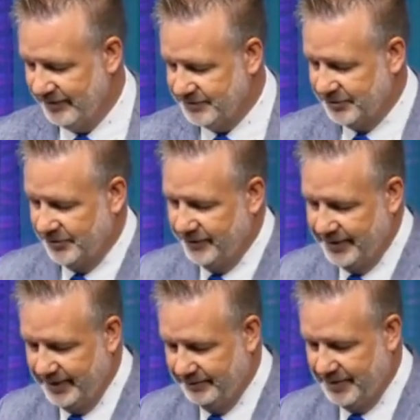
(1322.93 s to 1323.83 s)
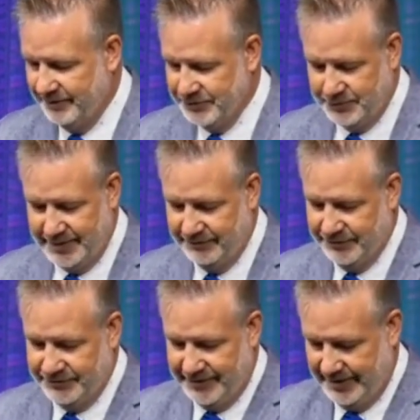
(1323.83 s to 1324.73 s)
Let's turn over to there. Proverbs twenty,
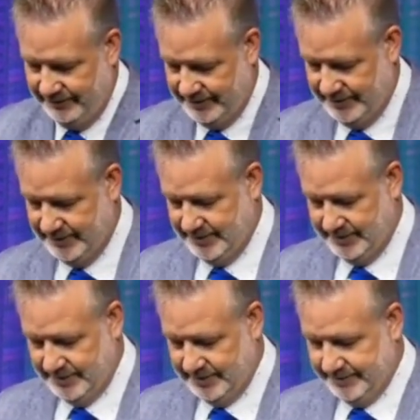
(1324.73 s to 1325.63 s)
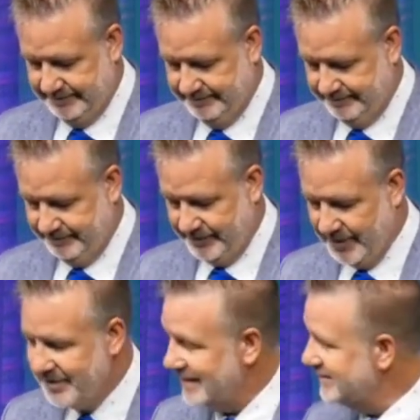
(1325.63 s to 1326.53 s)
verse five.
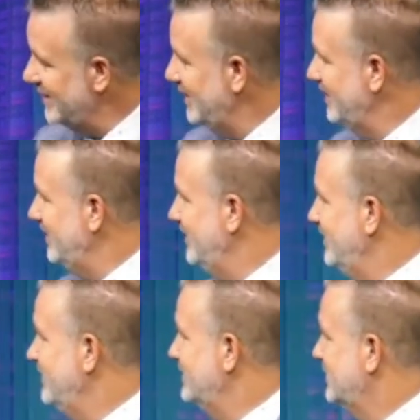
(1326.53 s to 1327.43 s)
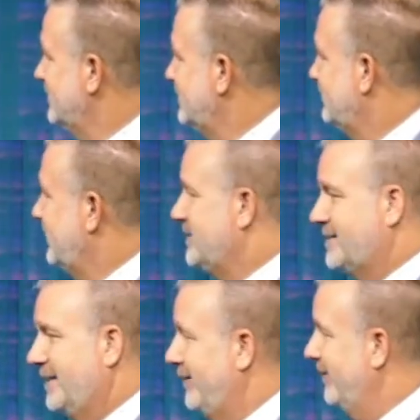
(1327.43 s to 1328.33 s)
Are you guys getting anything out of this? Yeah. Please
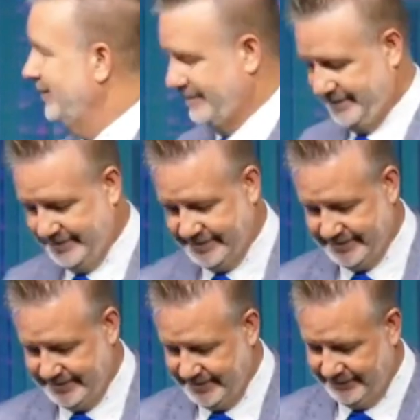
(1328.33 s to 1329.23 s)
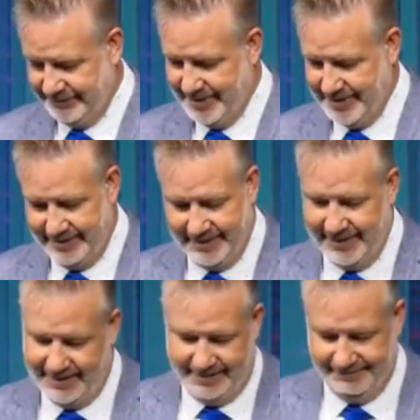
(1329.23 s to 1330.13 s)
say you are, because if not,
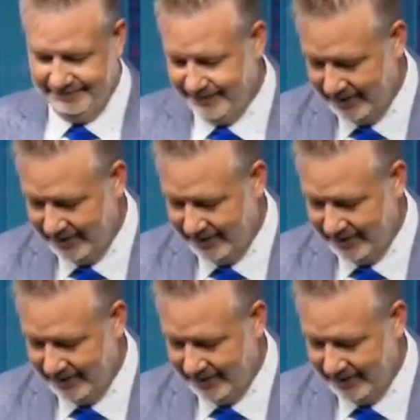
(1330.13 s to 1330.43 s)
I am.